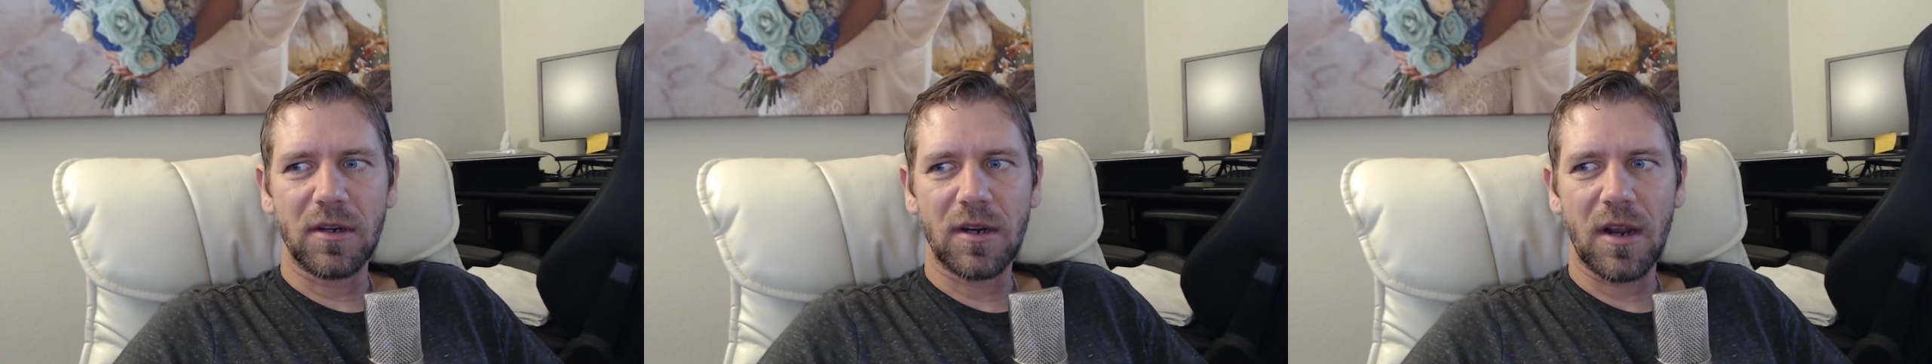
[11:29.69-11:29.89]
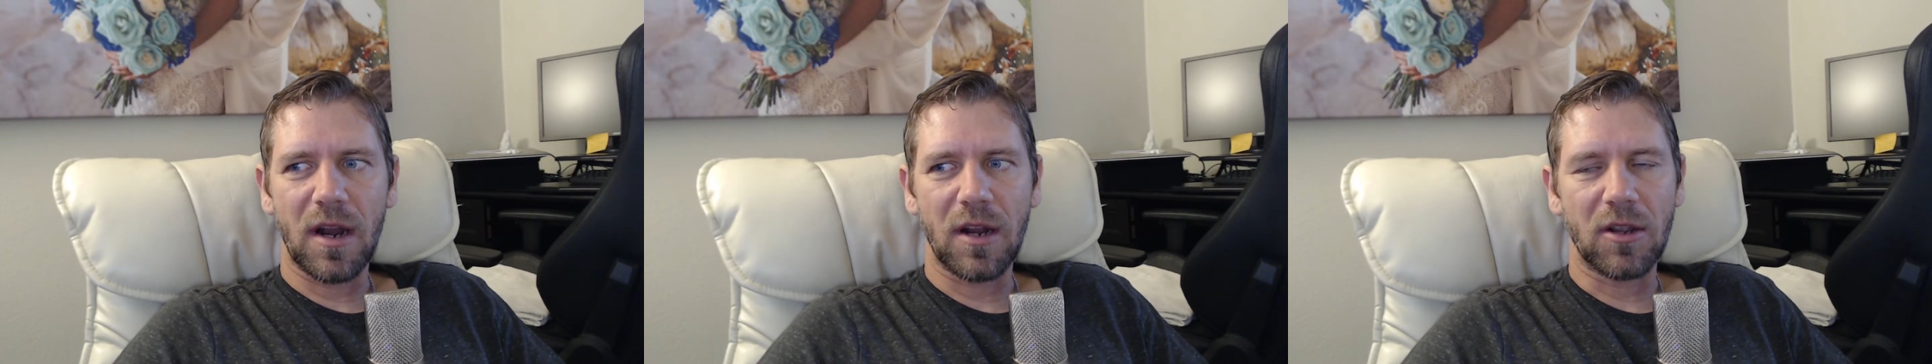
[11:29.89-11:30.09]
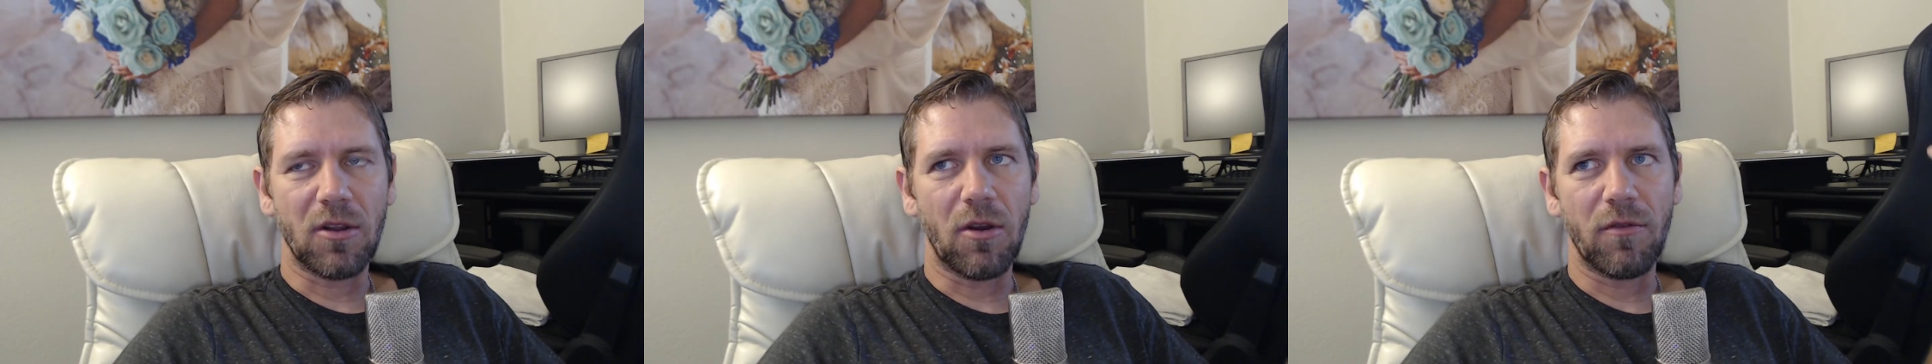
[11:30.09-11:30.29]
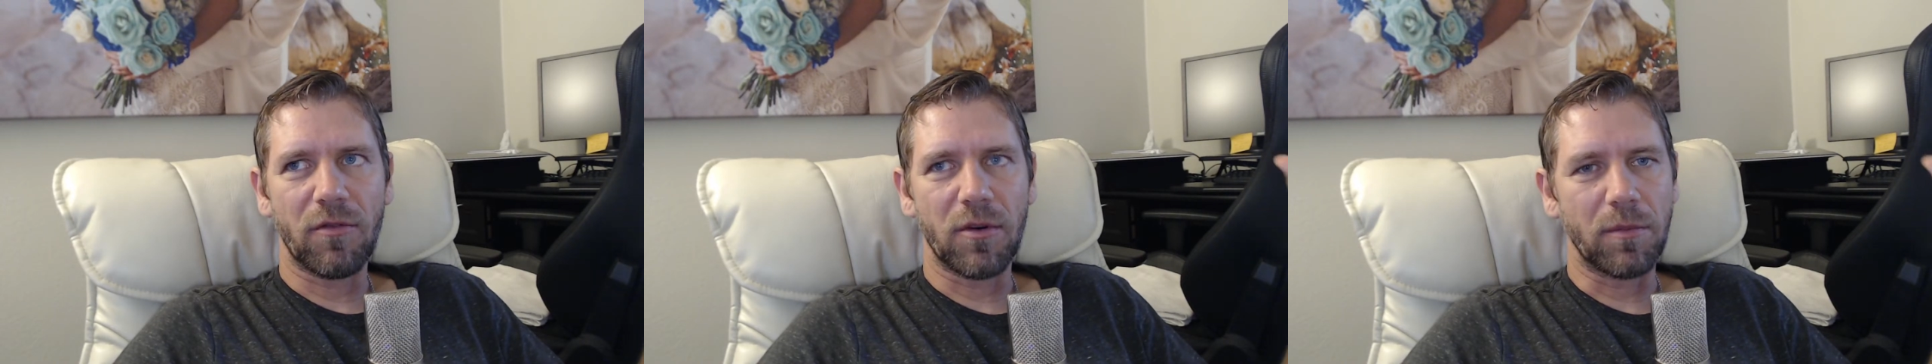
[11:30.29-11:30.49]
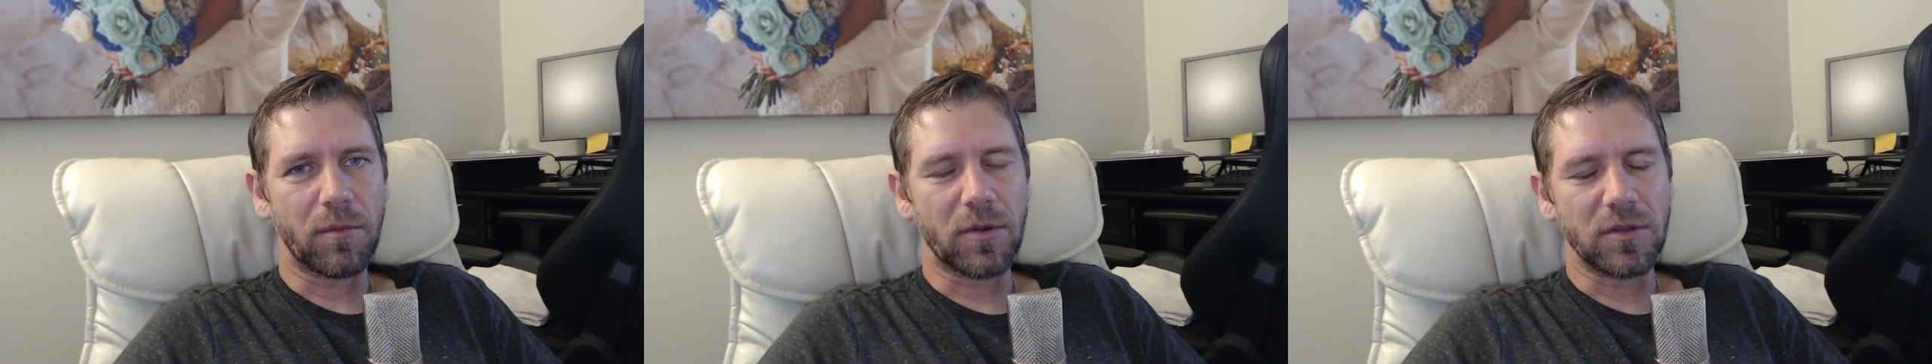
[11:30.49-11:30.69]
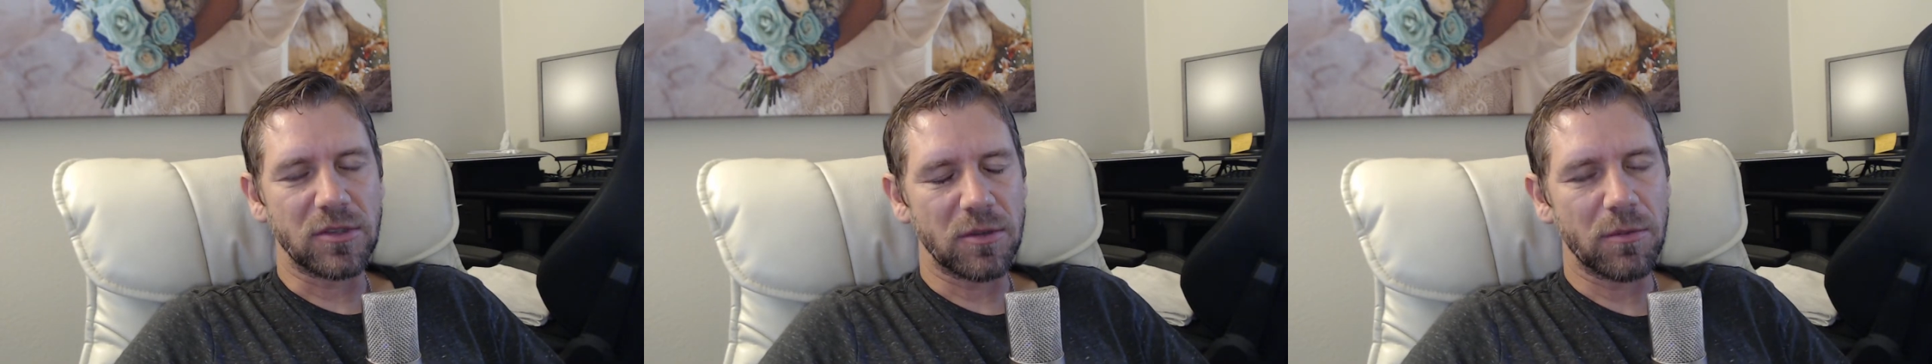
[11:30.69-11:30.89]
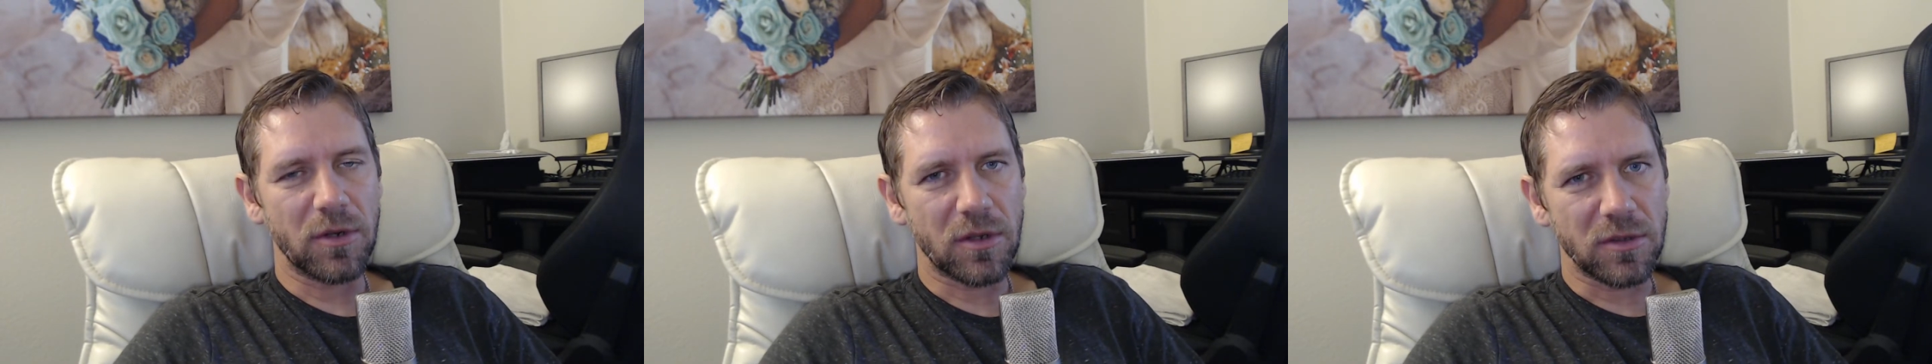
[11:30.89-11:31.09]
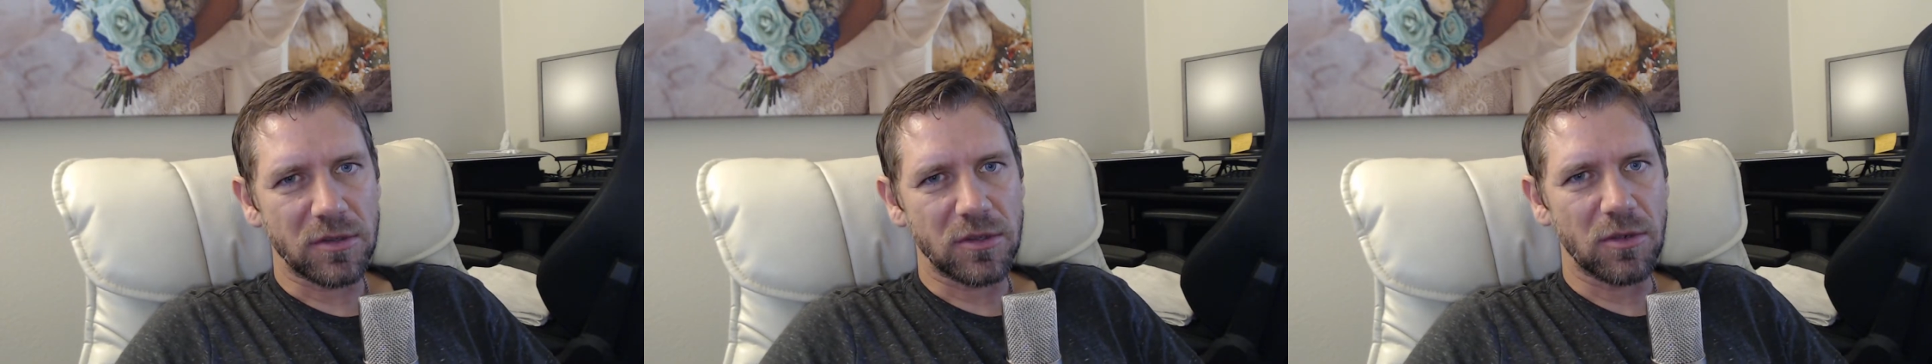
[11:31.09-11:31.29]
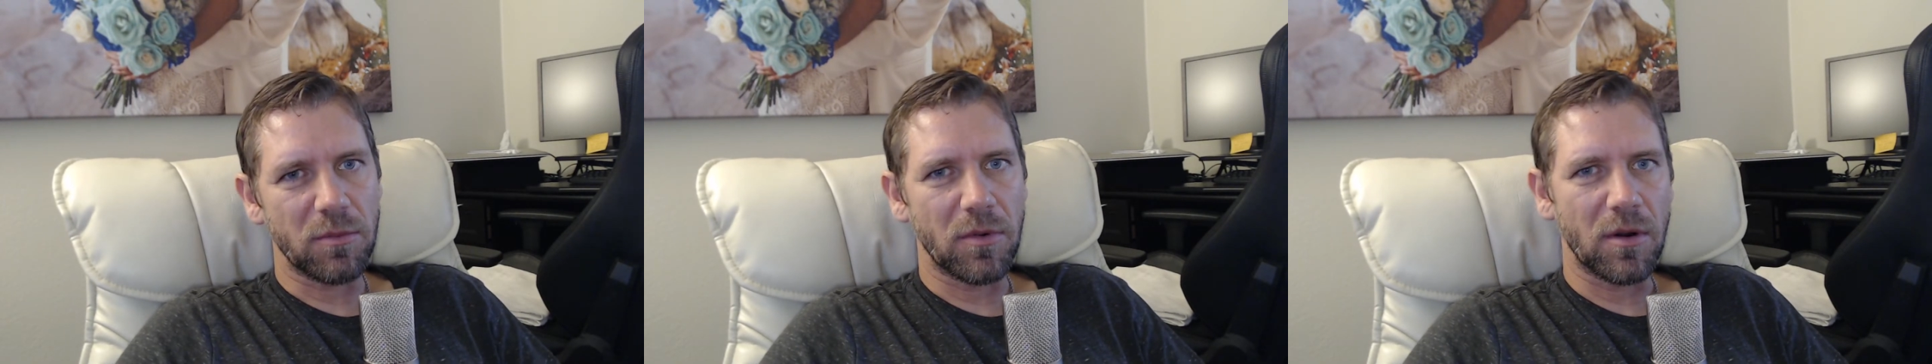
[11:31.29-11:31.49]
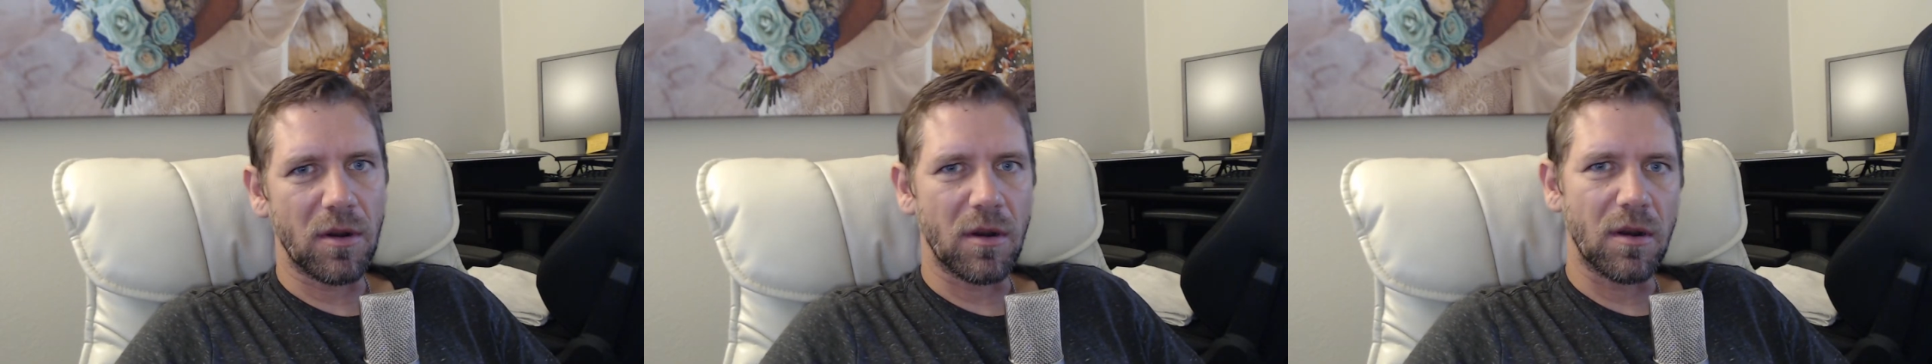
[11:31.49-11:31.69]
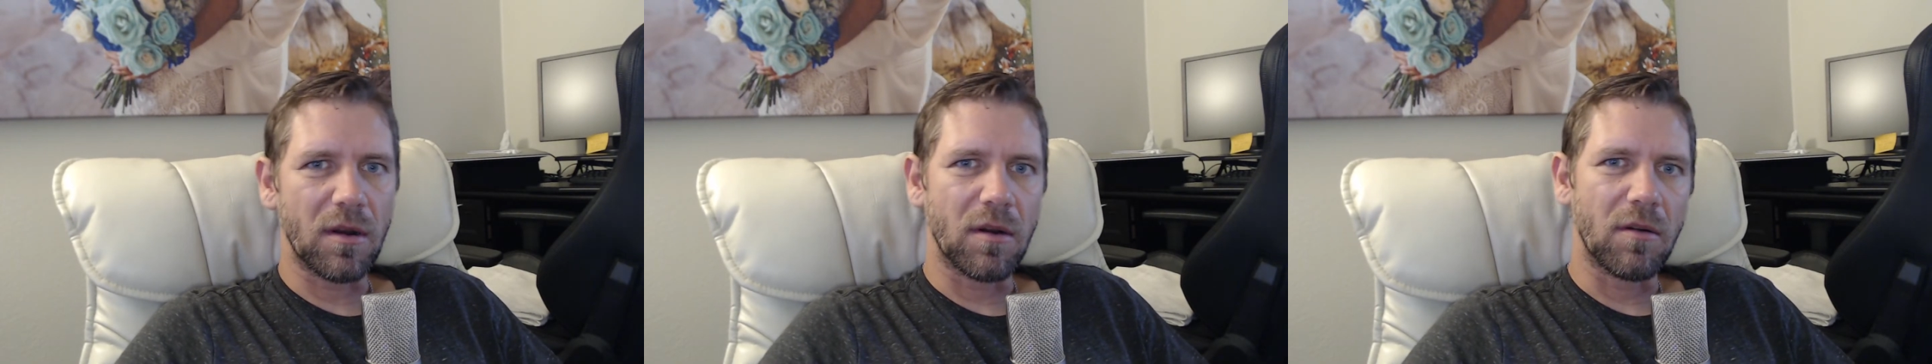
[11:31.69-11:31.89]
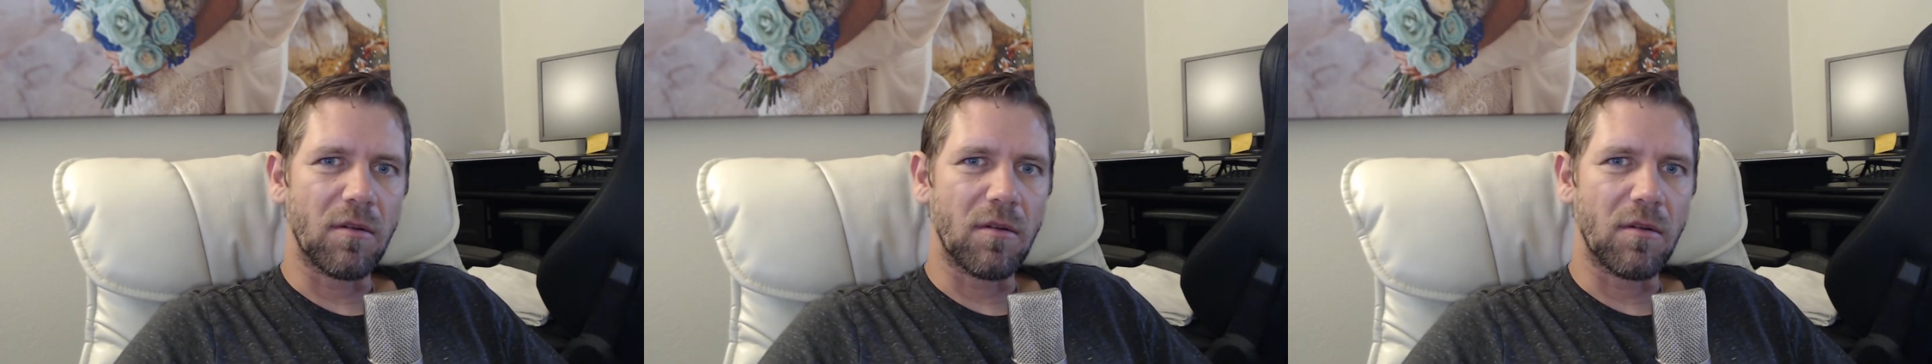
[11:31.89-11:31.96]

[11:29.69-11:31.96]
kind of go from consumer to consumer,